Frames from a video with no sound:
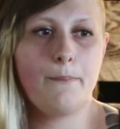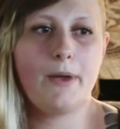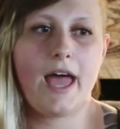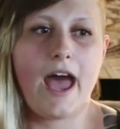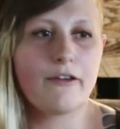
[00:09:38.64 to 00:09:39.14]

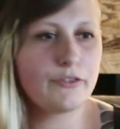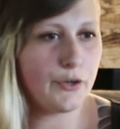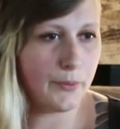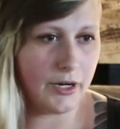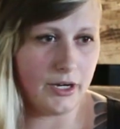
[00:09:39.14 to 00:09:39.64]
But
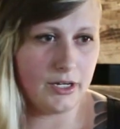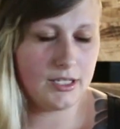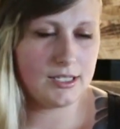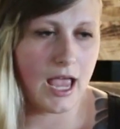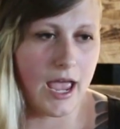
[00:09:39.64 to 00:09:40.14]

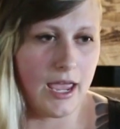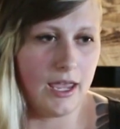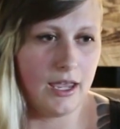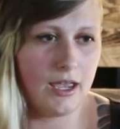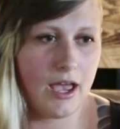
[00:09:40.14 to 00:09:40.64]
afterwards,
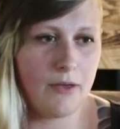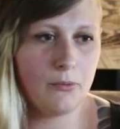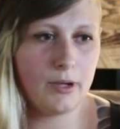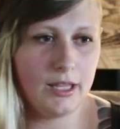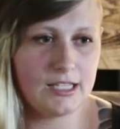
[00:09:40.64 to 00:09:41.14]
I
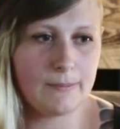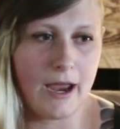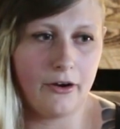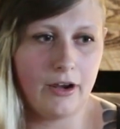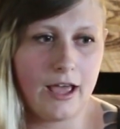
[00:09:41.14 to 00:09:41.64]
really
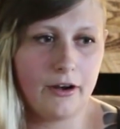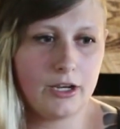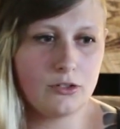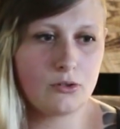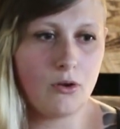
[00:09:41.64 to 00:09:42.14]
spiraled out of
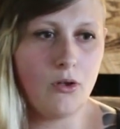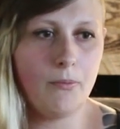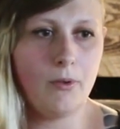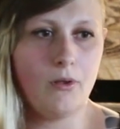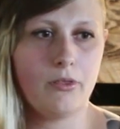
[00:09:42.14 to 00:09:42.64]
control,
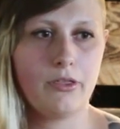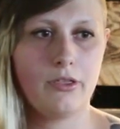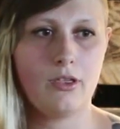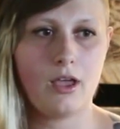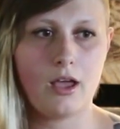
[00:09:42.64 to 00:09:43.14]
both